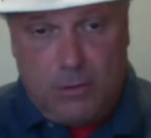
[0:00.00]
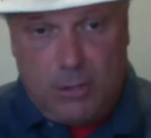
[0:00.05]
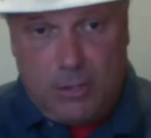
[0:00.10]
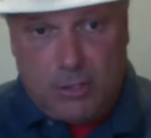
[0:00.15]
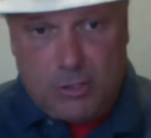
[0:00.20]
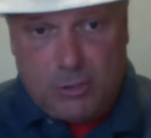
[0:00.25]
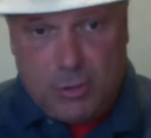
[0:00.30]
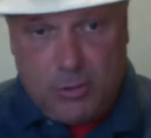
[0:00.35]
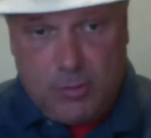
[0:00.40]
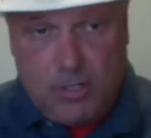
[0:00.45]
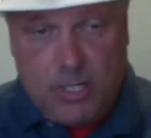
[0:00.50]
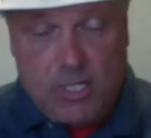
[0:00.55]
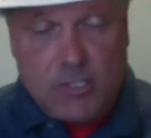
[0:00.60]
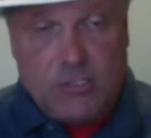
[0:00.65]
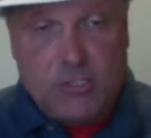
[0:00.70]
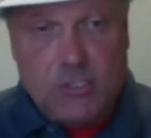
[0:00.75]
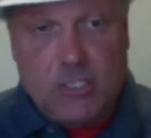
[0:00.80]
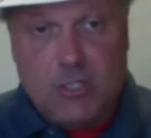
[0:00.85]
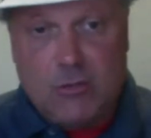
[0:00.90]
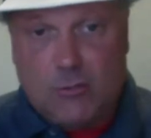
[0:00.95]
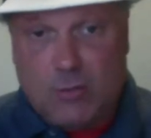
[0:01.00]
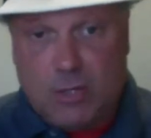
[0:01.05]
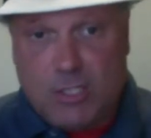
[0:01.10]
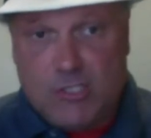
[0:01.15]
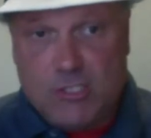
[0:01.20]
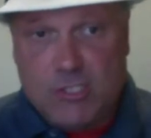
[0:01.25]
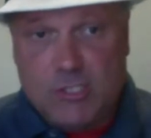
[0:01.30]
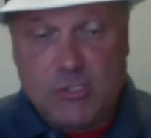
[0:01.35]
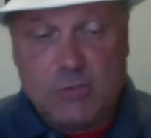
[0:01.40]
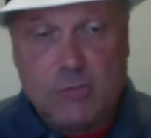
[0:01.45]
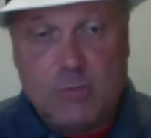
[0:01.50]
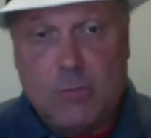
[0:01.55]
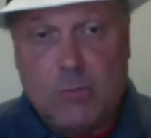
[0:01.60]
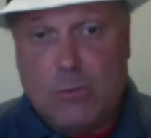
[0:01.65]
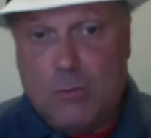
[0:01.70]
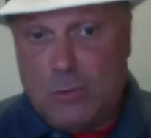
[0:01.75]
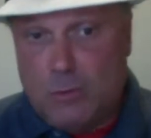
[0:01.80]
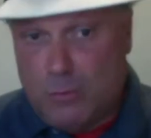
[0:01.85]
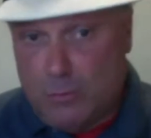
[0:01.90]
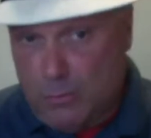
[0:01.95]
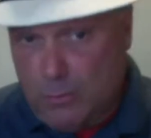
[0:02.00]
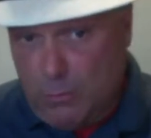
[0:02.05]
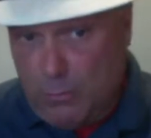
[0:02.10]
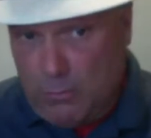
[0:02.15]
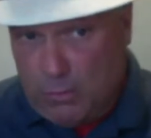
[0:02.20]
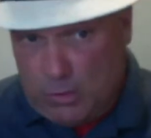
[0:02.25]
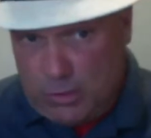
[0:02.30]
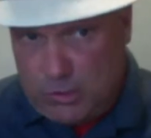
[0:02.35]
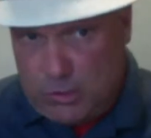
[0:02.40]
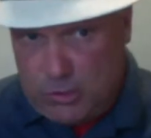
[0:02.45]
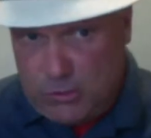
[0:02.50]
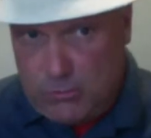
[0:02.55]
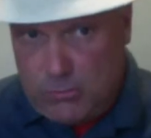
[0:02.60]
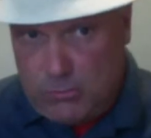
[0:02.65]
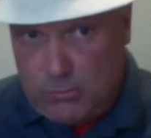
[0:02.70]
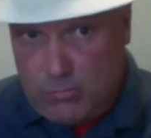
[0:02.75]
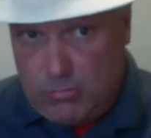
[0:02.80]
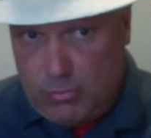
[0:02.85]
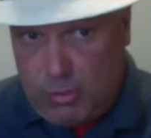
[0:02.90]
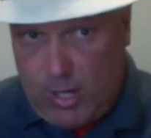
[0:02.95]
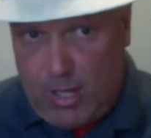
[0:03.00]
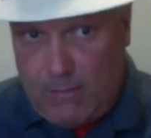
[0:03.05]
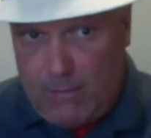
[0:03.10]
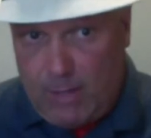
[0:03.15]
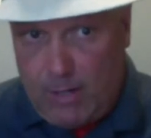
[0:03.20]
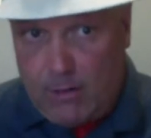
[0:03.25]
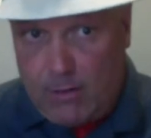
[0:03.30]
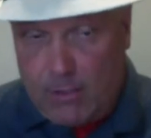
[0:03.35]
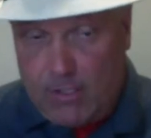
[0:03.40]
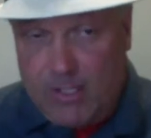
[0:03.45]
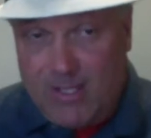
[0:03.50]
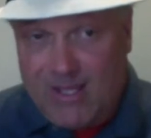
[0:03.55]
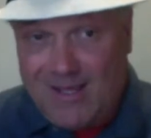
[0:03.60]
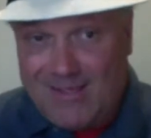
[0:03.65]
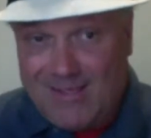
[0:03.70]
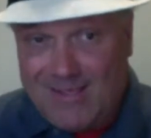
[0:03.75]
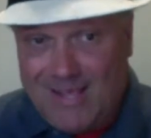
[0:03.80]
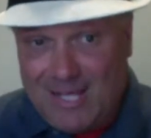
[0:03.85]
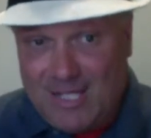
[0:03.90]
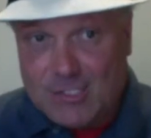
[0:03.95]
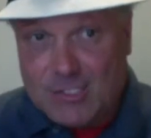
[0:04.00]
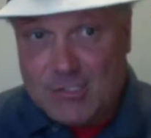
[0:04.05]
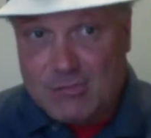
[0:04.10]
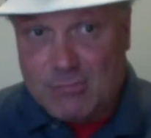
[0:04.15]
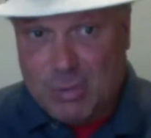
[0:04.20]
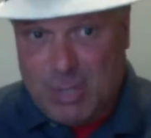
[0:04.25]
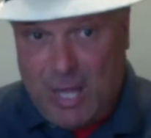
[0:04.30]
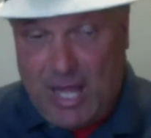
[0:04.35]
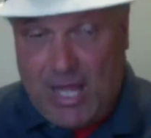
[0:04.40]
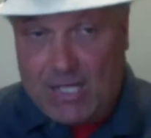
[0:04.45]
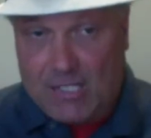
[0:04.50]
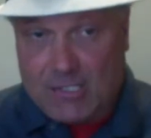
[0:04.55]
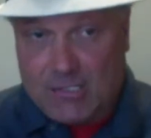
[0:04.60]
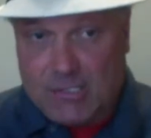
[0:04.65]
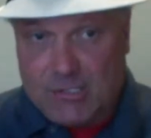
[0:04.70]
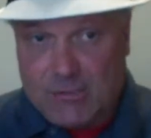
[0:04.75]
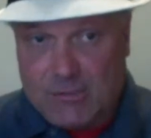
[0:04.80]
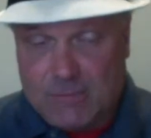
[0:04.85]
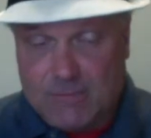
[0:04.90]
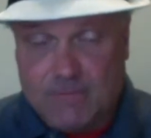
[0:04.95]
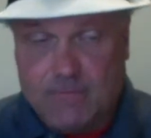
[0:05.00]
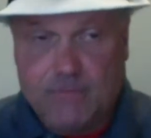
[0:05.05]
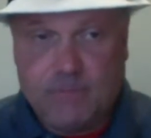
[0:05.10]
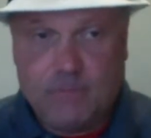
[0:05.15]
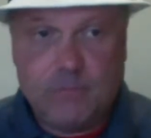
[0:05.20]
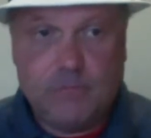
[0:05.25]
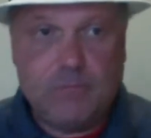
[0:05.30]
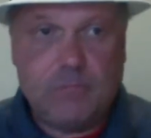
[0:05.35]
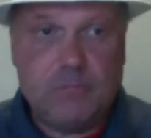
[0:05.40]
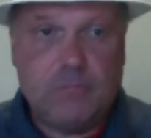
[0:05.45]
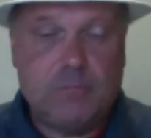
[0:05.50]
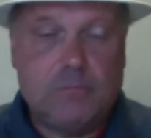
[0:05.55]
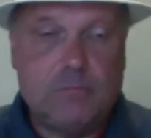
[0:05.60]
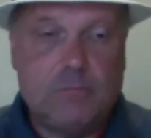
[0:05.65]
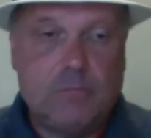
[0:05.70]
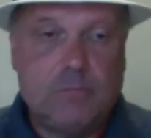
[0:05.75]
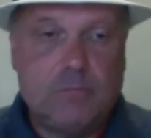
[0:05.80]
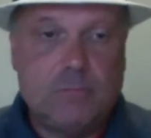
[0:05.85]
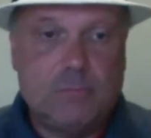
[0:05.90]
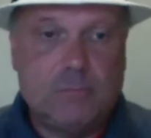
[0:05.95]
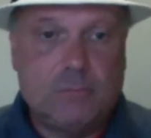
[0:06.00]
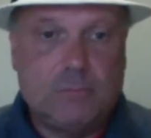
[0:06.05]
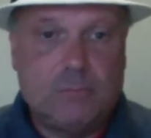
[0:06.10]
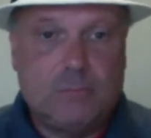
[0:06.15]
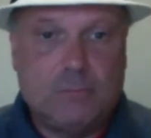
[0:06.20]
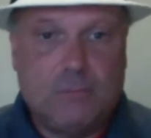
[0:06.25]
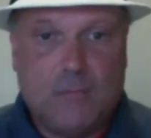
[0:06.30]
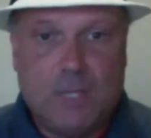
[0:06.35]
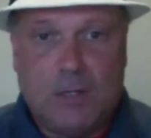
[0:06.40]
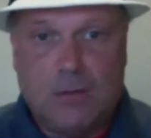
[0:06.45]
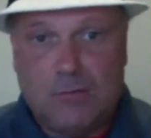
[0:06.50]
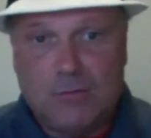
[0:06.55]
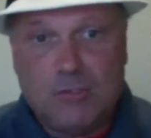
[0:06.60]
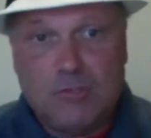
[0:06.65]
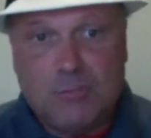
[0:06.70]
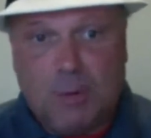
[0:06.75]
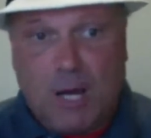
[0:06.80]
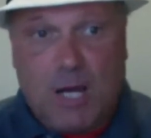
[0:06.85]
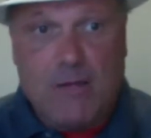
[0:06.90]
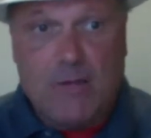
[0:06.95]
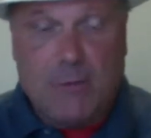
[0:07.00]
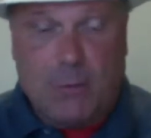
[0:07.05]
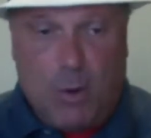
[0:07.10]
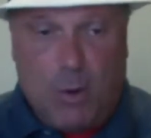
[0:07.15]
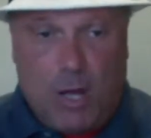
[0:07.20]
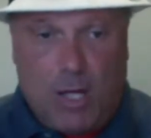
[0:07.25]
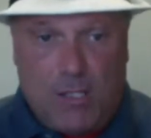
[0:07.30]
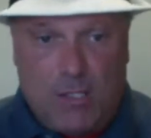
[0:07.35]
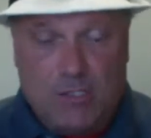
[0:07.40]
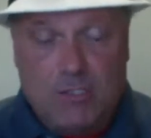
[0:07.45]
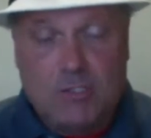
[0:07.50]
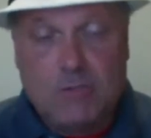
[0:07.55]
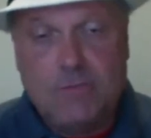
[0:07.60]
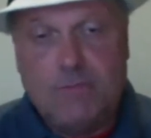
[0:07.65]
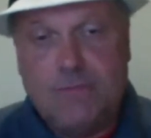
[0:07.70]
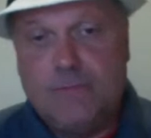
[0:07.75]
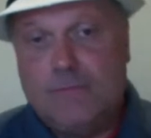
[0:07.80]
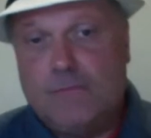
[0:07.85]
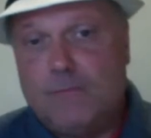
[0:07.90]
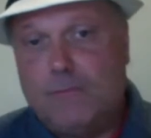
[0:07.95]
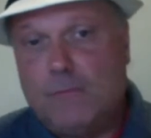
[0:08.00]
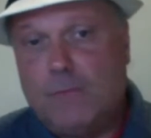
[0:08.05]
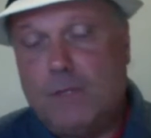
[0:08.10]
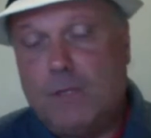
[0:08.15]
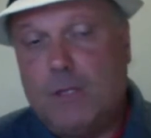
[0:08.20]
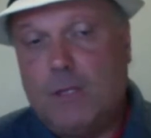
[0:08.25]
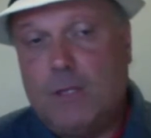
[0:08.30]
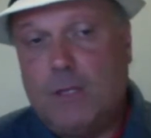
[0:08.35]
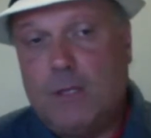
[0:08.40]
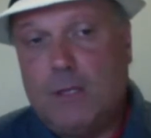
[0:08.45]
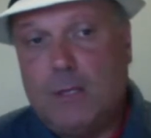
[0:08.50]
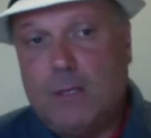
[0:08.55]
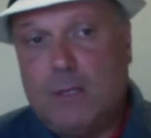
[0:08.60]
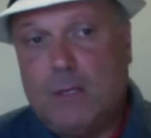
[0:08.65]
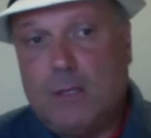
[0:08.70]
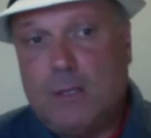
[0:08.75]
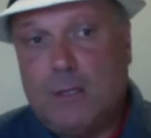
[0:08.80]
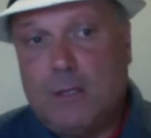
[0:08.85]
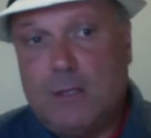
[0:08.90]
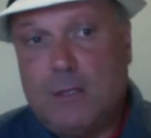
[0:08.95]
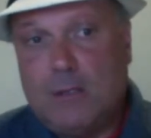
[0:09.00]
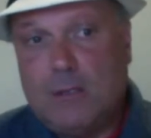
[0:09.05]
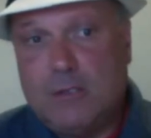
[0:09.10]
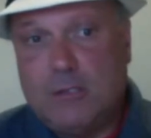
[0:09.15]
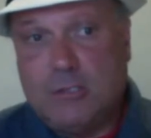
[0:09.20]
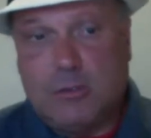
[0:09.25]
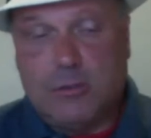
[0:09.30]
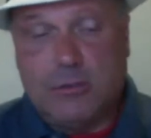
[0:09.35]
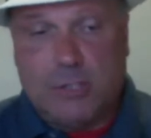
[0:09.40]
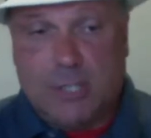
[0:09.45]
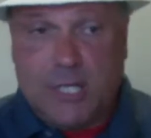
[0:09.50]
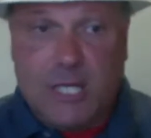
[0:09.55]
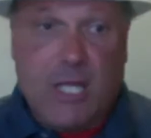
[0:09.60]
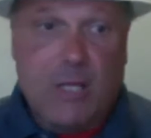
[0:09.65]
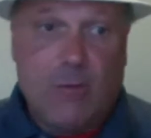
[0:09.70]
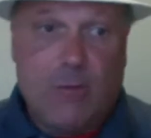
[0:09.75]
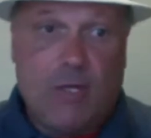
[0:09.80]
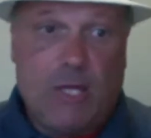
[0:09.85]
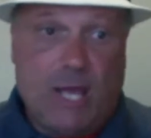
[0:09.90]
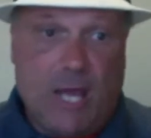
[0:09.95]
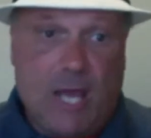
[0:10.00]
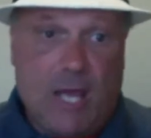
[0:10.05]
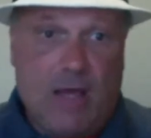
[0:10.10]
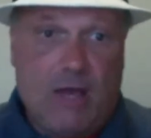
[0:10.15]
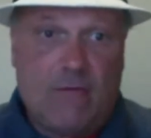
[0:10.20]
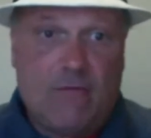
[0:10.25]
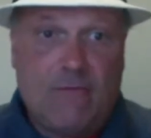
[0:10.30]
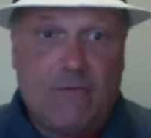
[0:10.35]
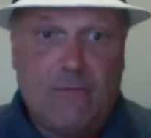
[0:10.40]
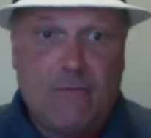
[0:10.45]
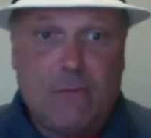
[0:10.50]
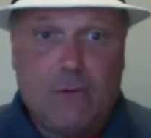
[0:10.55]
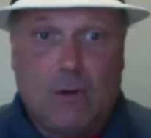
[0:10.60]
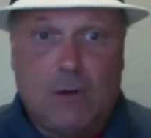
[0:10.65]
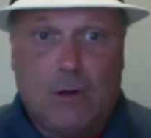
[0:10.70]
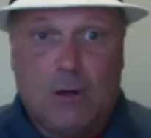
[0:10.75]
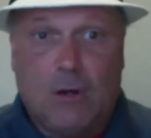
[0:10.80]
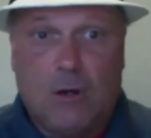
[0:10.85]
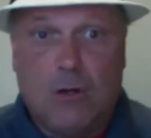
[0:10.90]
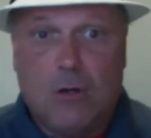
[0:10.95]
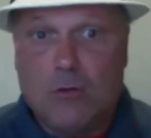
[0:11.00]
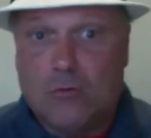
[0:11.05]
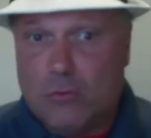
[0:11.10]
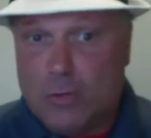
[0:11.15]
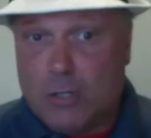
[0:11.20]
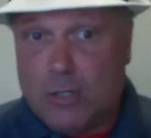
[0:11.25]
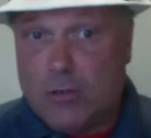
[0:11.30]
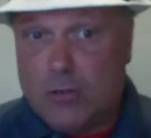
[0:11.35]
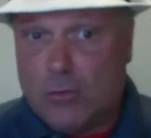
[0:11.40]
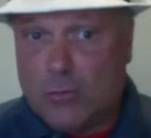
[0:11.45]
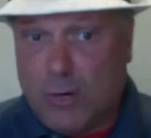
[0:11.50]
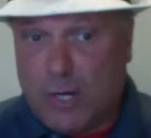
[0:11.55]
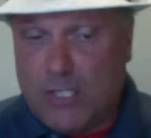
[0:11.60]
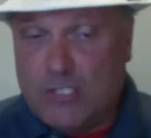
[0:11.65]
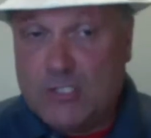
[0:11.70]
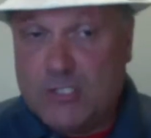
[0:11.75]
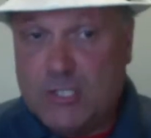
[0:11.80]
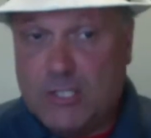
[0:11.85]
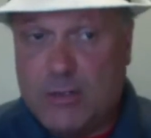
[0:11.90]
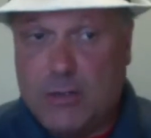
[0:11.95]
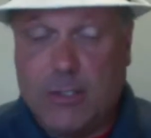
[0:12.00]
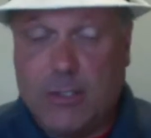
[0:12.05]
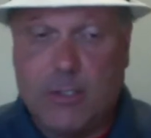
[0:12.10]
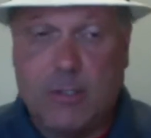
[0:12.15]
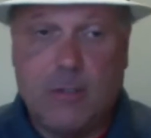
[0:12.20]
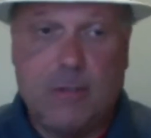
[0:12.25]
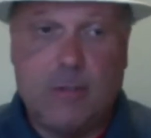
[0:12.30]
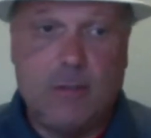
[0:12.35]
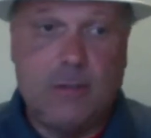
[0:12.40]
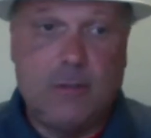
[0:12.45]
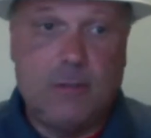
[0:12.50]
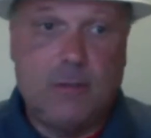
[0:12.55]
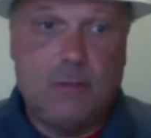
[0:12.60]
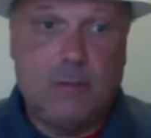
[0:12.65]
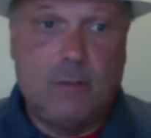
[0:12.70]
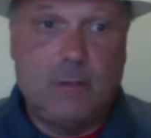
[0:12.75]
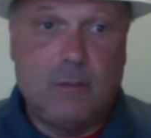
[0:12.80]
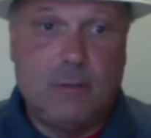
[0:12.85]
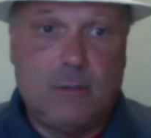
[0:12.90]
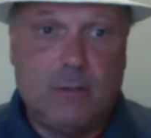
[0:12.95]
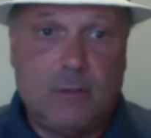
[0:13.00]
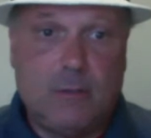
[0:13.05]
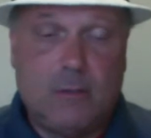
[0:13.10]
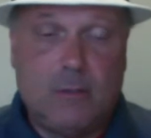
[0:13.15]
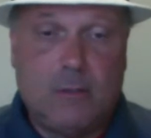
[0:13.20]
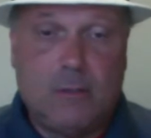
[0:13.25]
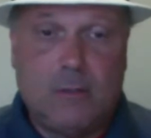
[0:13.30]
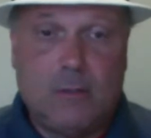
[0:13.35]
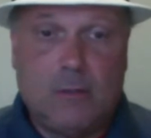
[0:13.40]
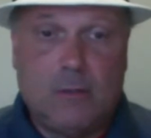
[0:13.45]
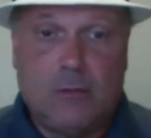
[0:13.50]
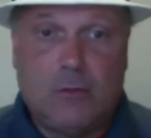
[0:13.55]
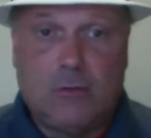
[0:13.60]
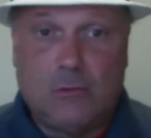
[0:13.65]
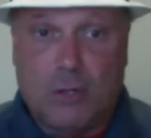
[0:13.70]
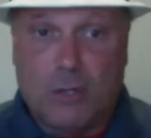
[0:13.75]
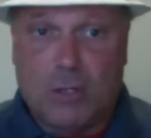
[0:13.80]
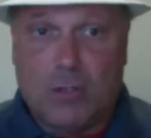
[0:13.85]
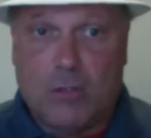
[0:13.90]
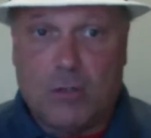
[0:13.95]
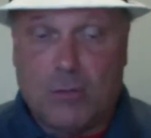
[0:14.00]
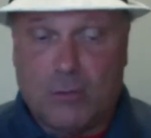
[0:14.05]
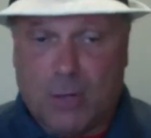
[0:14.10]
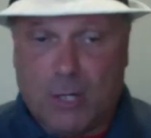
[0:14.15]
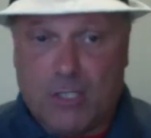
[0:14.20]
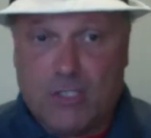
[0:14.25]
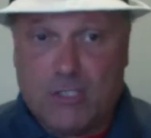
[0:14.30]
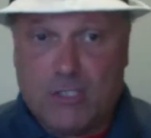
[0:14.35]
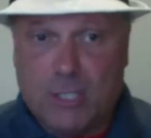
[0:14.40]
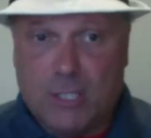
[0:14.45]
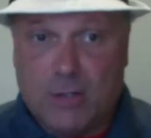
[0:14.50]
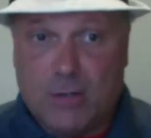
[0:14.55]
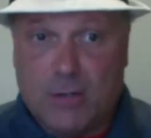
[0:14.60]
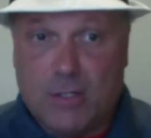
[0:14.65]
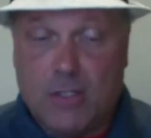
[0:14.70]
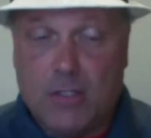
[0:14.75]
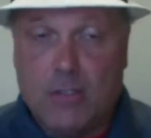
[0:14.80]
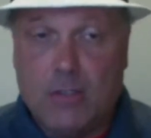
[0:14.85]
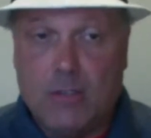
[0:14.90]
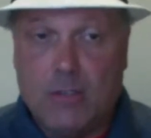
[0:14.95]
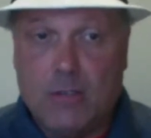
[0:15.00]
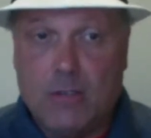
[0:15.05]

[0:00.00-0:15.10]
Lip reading: discrimination and racism was primarily against blacks, and it was by the whites. So today we have critical race theory. Critical race theory